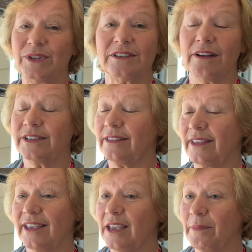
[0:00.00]
we started
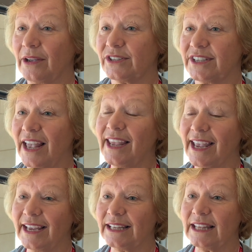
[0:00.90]
thinking about
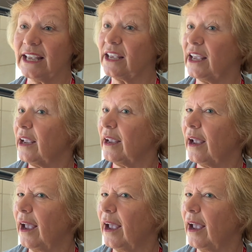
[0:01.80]
selling and thinking,